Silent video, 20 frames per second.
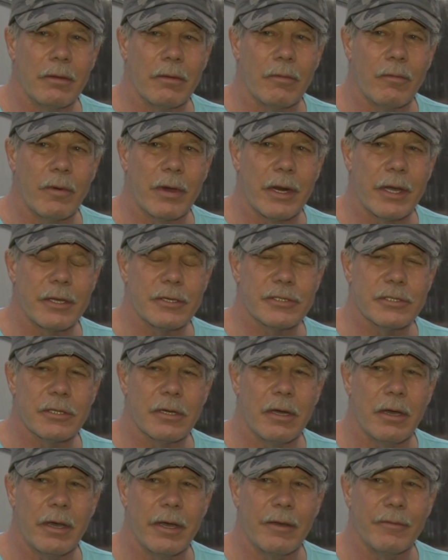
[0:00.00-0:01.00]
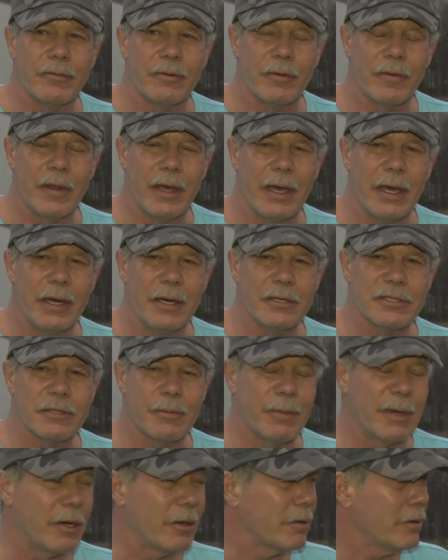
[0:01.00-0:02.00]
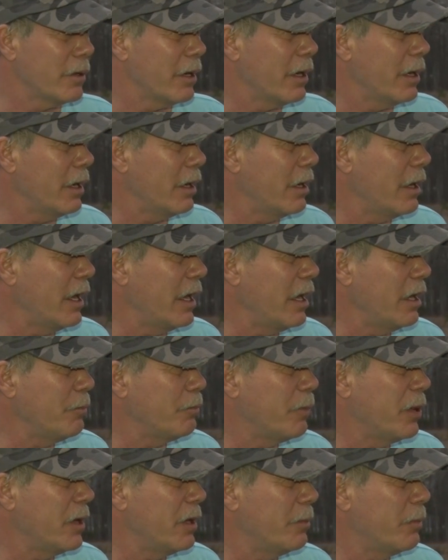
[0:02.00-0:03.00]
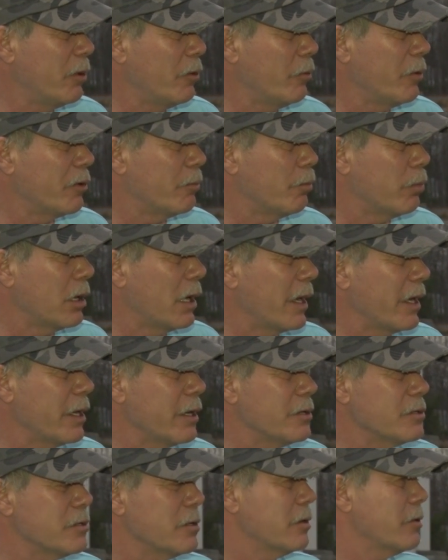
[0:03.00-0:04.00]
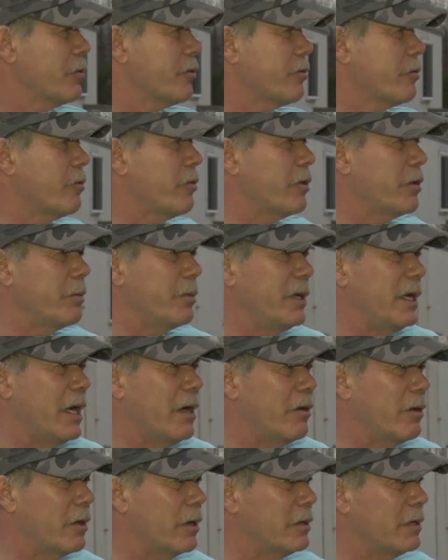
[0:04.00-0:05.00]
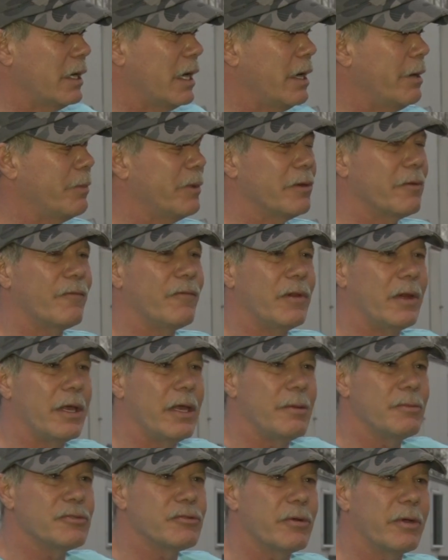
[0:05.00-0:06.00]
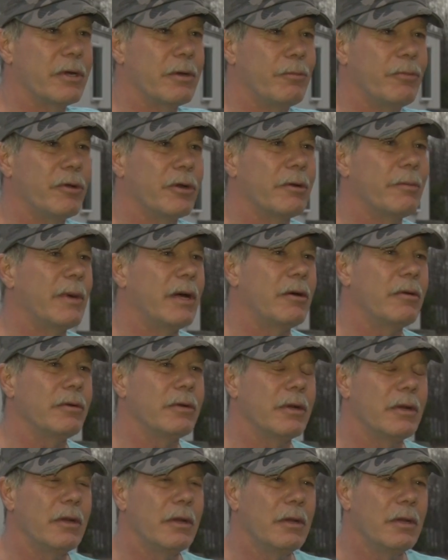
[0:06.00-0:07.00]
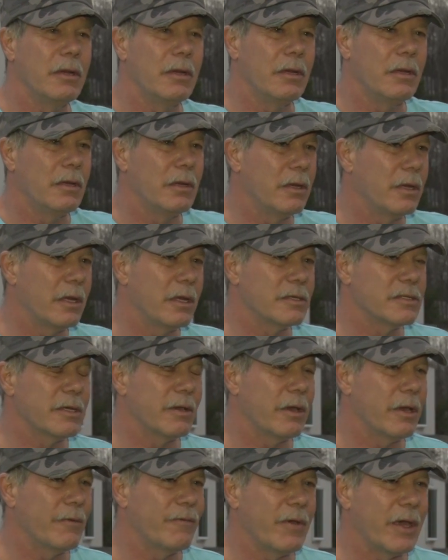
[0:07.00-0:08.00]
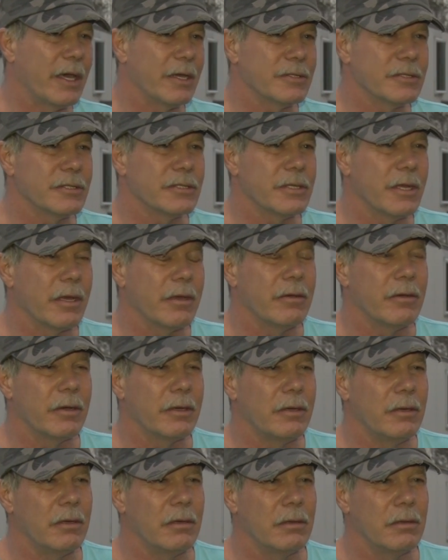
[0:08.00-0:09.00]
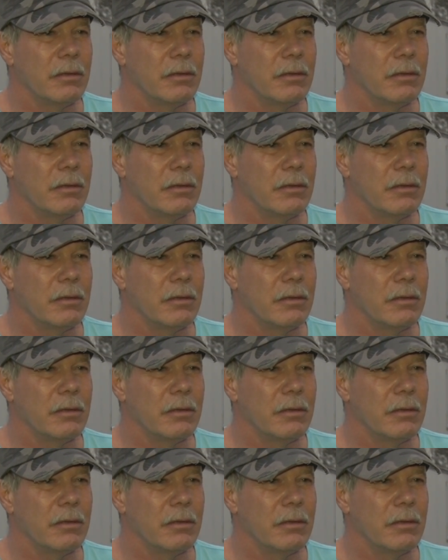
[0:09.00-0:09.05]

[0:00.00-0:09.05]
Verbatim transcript: What I saw after that is about eight people with blankets throwing them down on top of the flames, trying to put them out as fast as they could.